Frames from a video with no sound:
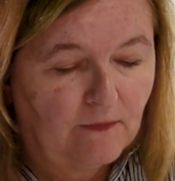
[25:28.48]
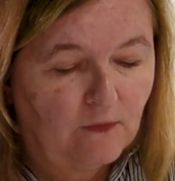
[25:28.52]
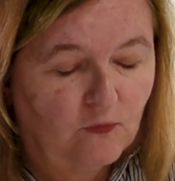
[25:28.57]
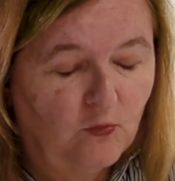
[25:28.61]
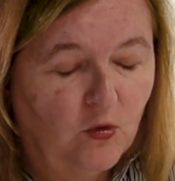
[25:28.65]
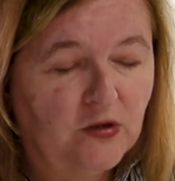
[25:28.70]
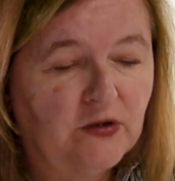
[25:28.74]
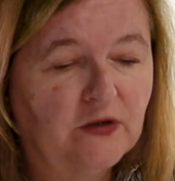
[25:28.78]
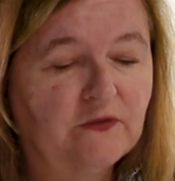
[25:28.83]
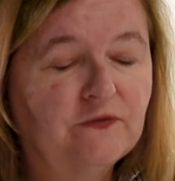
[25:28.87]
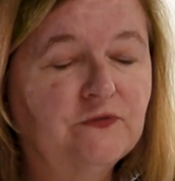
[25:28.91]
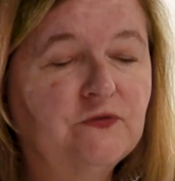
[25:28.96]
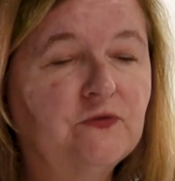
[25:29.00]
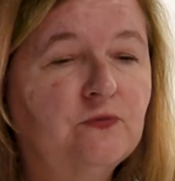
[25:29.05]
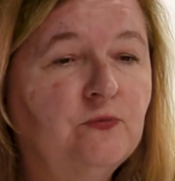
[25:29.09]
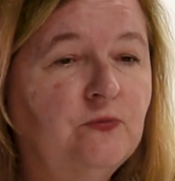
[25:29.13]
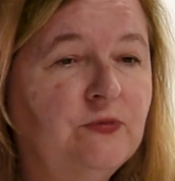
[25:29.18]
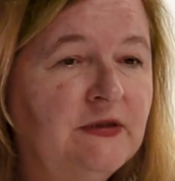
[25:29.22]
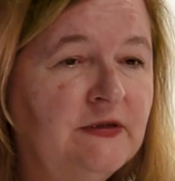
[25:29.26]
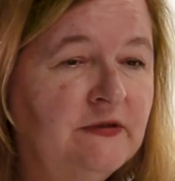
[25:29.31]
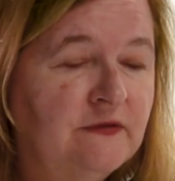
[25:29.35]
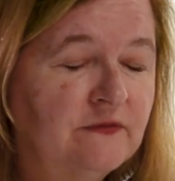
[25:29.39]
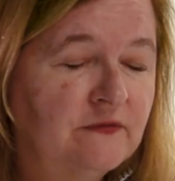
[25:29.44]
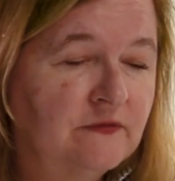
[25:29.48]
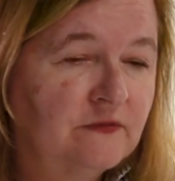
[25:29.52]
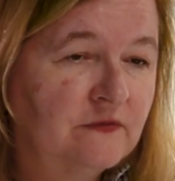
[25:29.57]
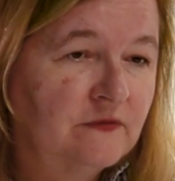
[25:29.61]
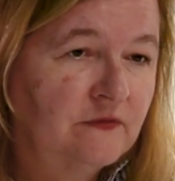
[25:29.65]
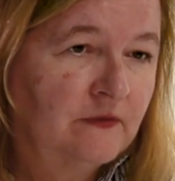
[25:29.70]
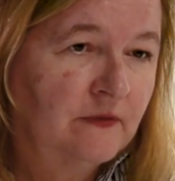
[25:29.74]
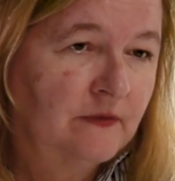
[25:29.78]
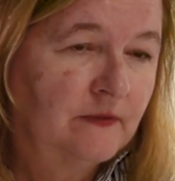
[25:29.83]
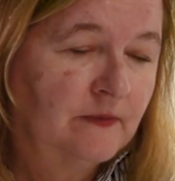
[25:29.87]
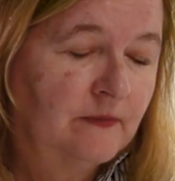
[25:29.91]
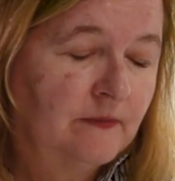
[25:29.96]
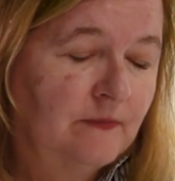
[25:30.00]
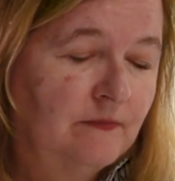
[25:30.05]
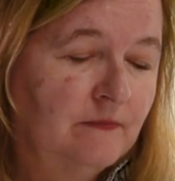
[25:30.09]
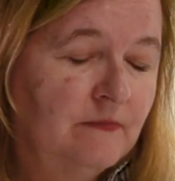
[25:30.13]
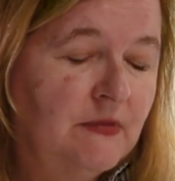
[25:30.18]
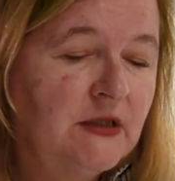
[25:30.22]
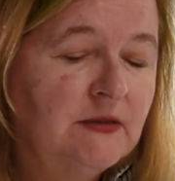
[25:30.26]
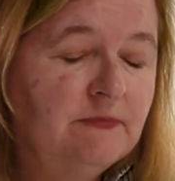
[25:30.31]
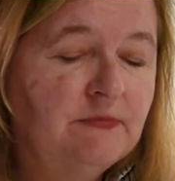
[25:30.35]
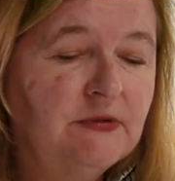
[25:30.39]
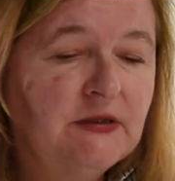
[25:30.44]
One of the reasons
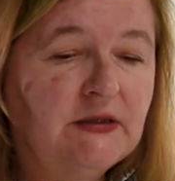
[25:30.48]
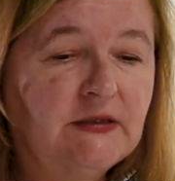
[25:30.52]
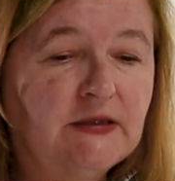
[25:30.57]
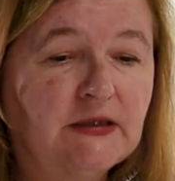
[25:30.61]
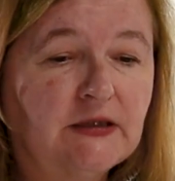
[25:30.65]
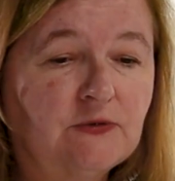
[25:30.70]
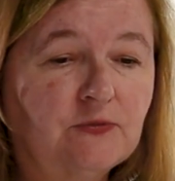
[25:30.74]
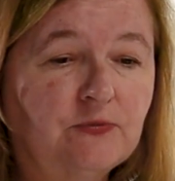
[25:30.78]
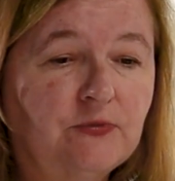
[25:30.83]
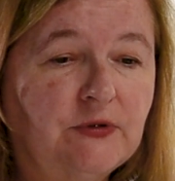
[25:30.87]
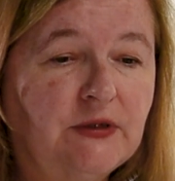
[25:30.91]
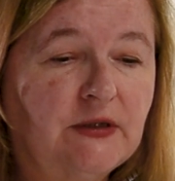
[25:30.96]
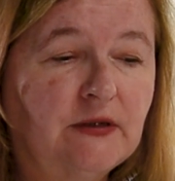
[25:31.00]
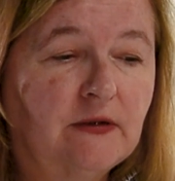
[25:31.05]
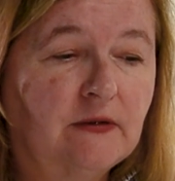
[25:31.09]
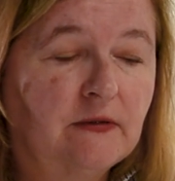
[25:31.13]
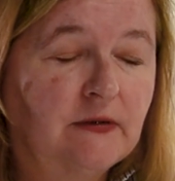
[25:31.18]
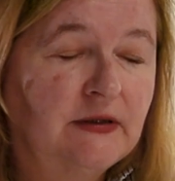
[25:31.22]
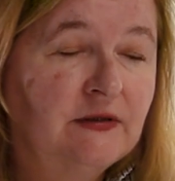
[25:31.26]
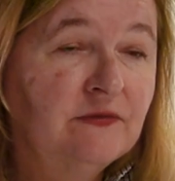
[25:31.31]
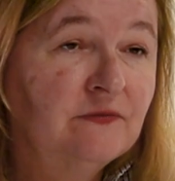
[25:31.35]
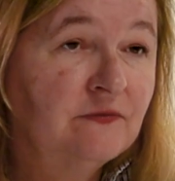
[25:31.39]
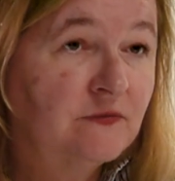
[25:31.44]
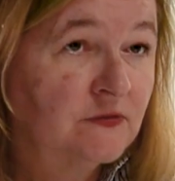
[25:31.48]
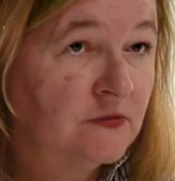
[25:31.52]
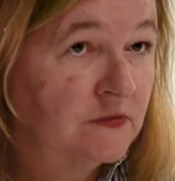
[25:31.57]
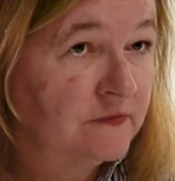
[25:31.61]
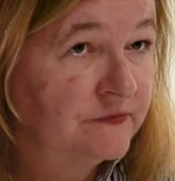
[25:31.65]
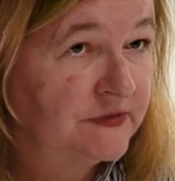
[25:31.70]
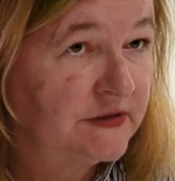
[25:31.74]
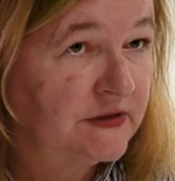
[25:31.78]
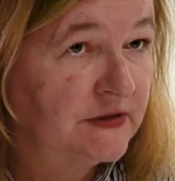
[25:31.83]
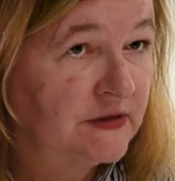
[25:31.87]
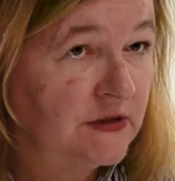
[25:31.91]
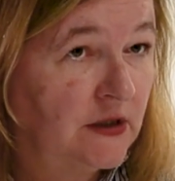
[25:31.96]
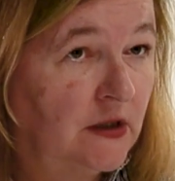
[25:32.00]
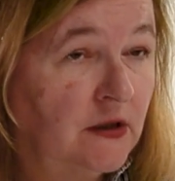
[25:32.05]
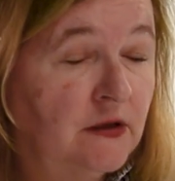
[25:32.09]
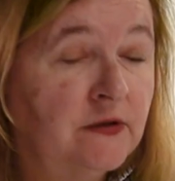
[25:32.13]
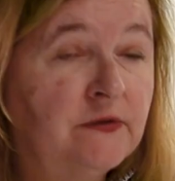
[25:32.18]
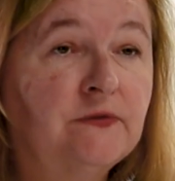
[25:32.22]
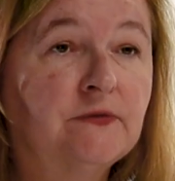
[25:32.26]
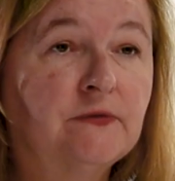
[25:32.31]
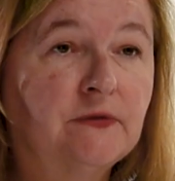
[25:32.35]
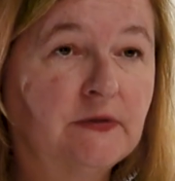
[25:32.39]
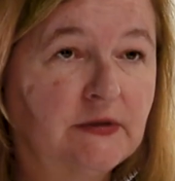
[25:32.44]
may be that we are involved in
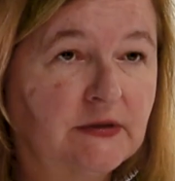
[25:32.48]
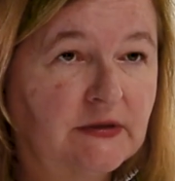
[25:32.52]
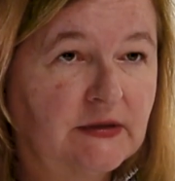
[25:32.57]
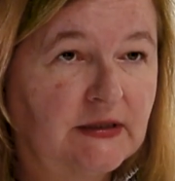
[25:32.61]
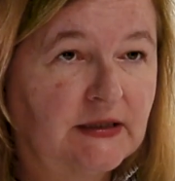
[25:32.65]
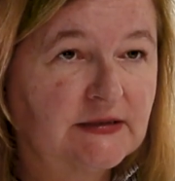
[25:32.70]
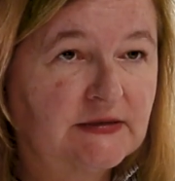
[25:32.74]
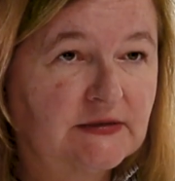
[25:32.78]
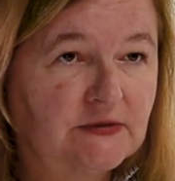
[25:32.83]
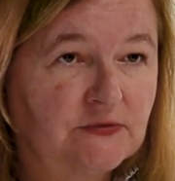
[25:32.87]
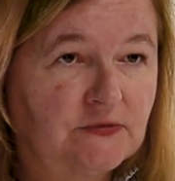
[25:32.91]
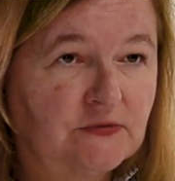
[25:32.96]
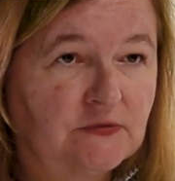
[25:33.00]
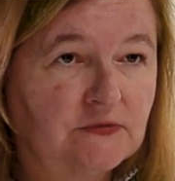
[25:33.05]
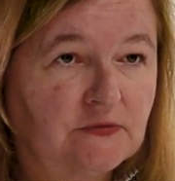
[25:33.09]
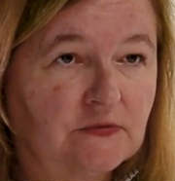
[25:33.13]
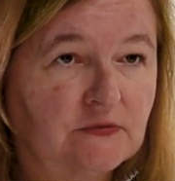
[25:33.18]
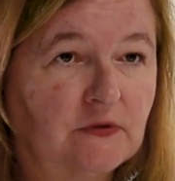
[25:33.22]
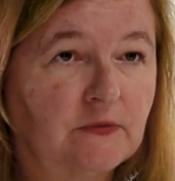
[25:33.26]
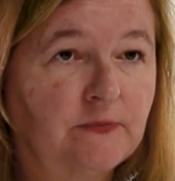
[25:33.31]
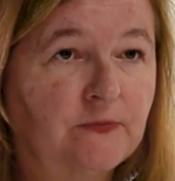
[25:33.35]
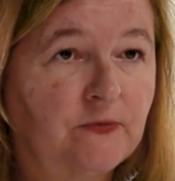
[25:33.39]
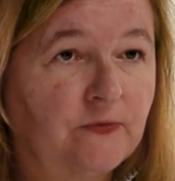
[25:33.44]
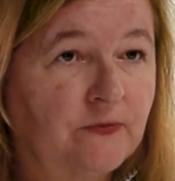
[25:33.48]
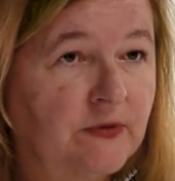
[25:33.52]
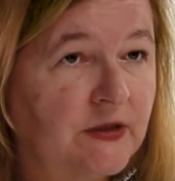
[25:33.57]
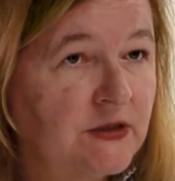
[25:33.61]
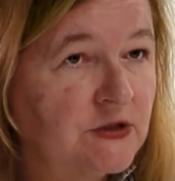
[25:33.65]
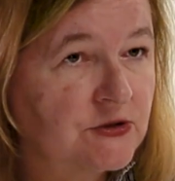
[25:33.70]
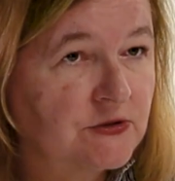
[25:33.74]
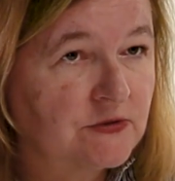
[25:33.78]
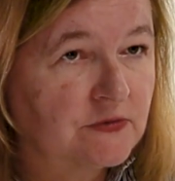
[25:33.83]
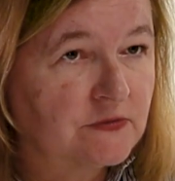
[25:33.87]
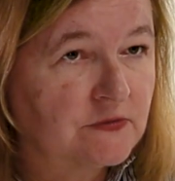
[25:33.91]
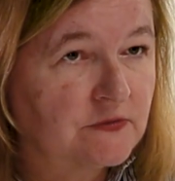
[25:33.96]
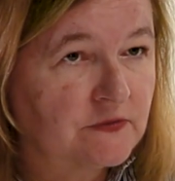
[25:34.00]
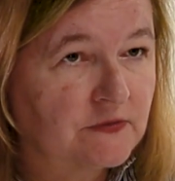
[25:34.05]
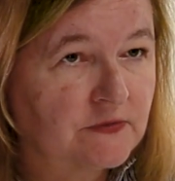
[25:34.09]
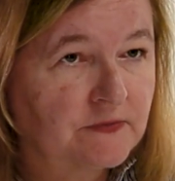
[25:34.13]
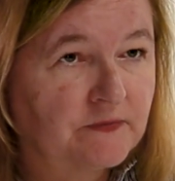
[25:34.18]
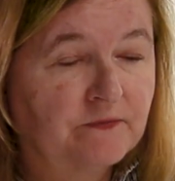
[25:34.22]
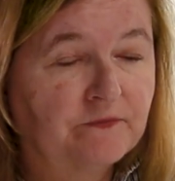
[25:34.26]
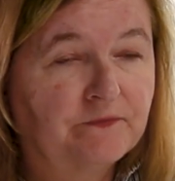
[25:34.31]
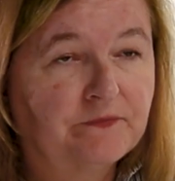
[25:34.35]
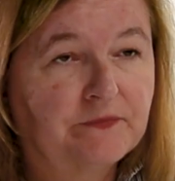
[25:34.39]
other external operations